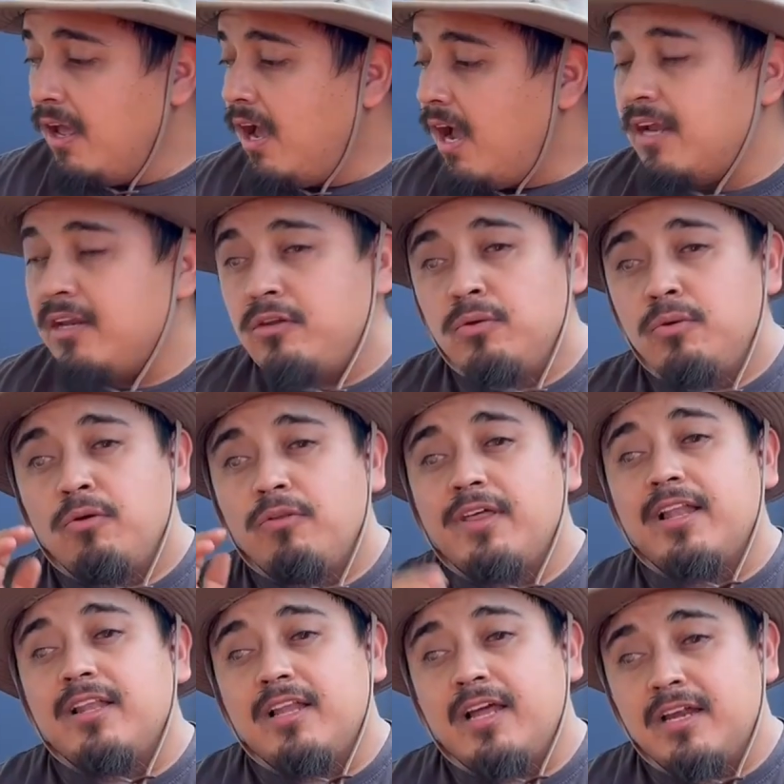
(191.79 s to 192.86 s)
I do know
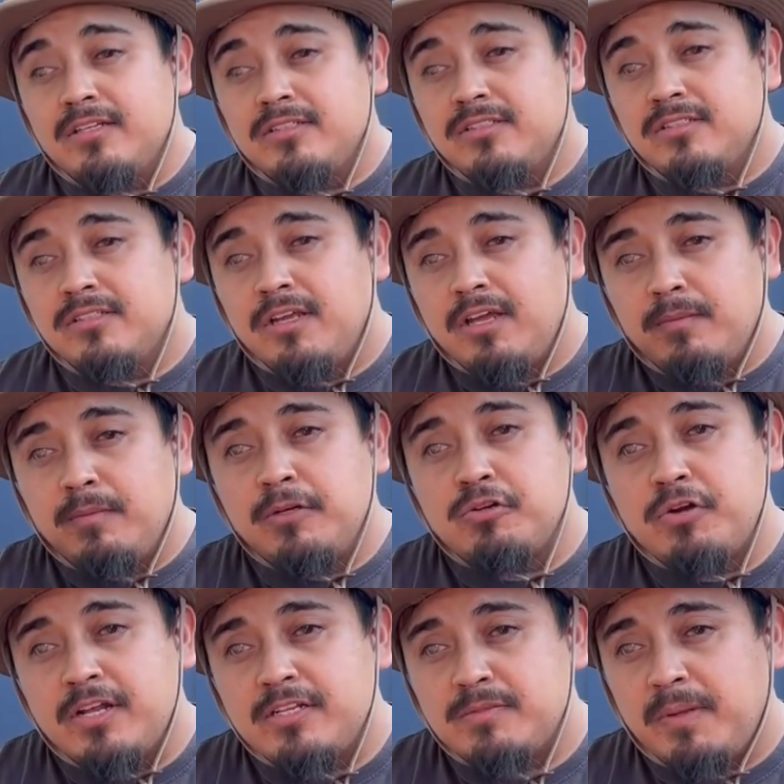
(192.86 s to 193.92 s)
that lettuce can be
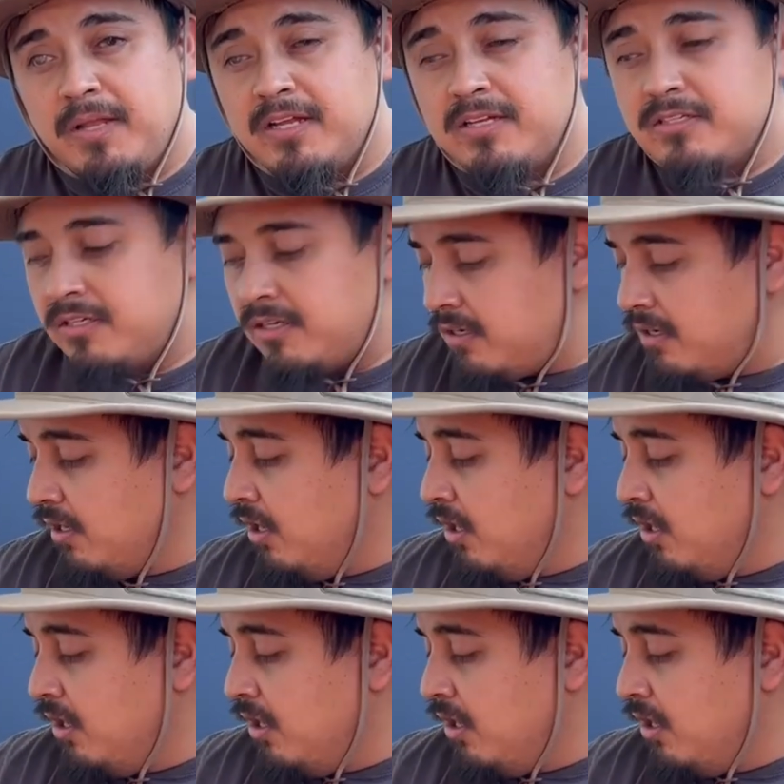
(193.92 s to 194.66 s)
transplanted,